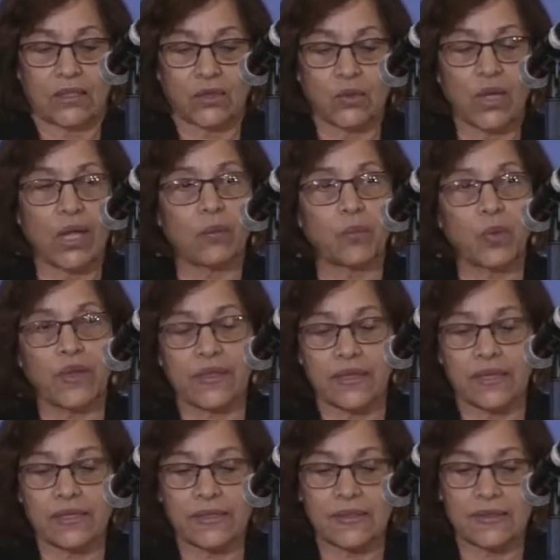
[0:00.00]
To help with
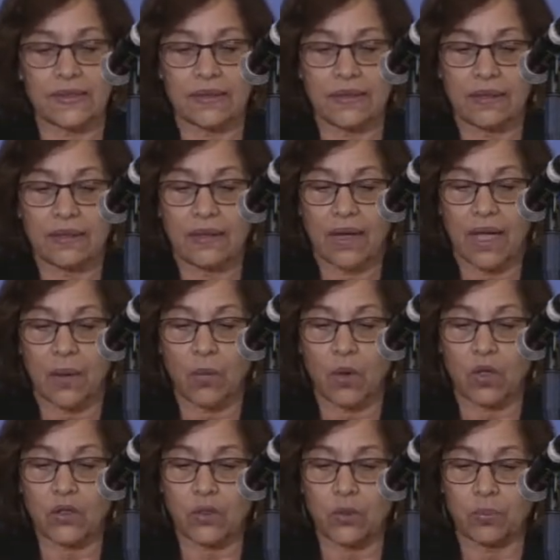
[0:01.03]
this, I'm
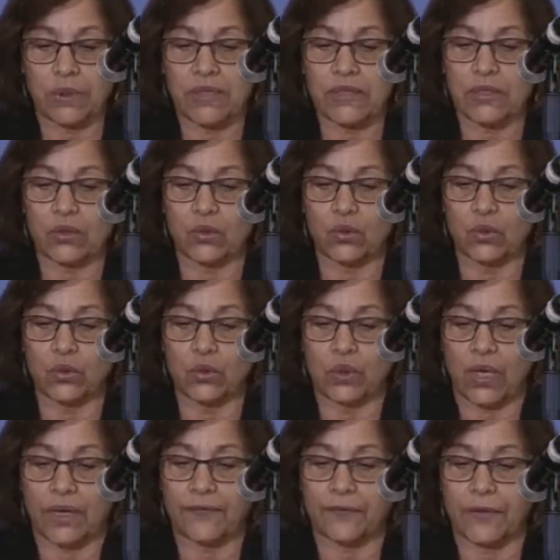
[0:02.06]
also pleased to
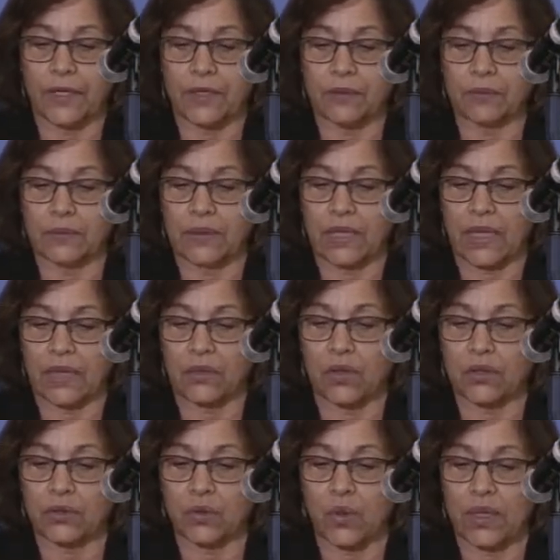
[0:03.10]
confirm that
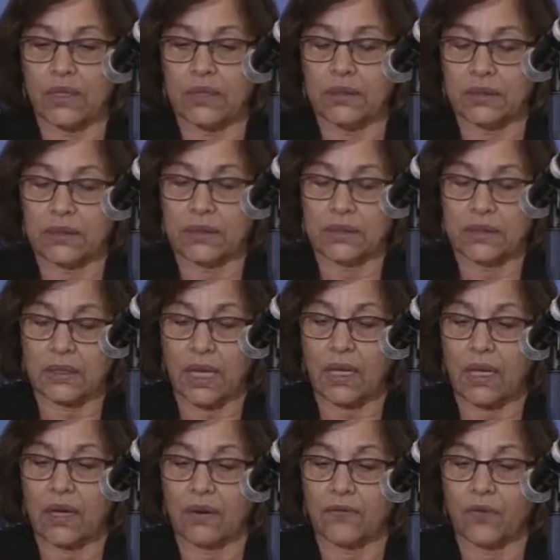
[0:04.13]
on
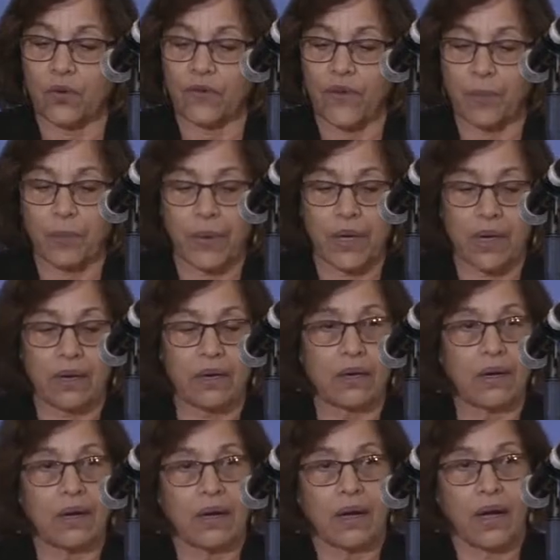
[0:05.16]
22nd of November,
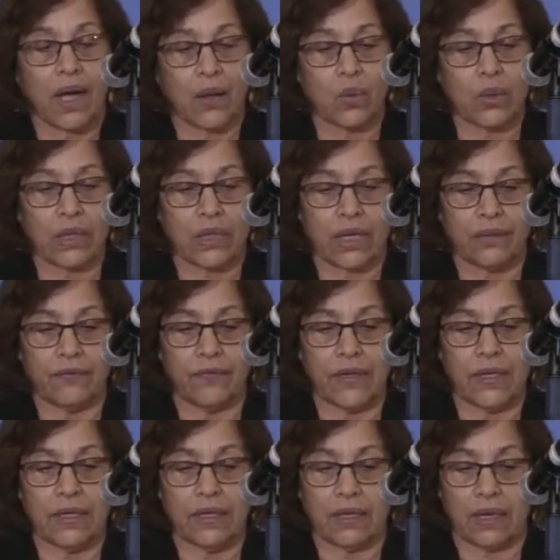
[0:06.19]
I will
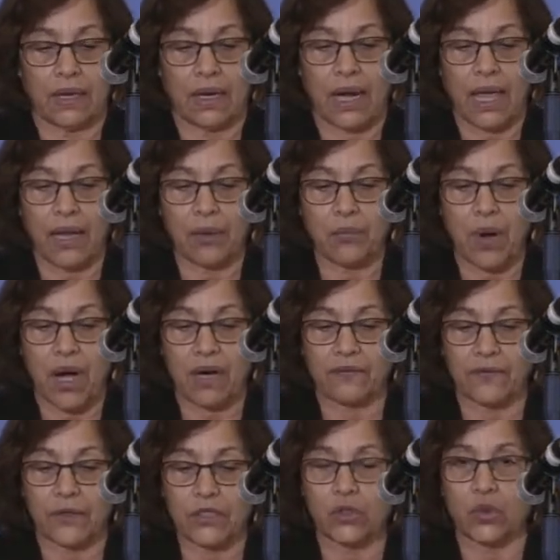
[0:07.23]
convene a
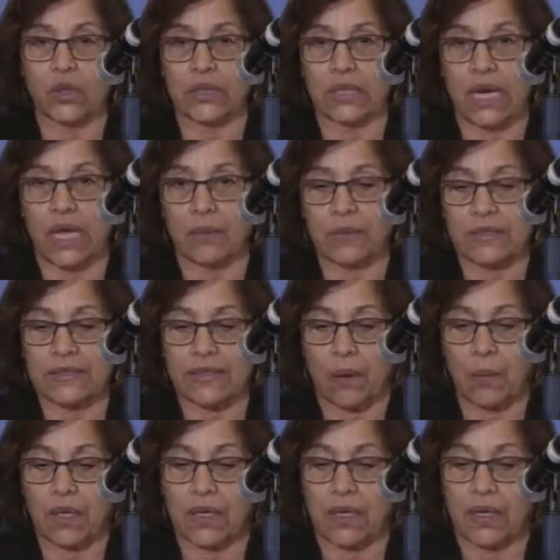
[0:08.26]
landmark virtual climate
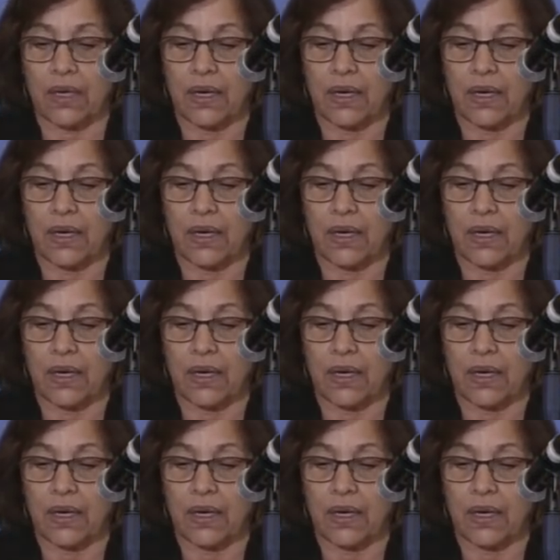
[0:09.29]
summit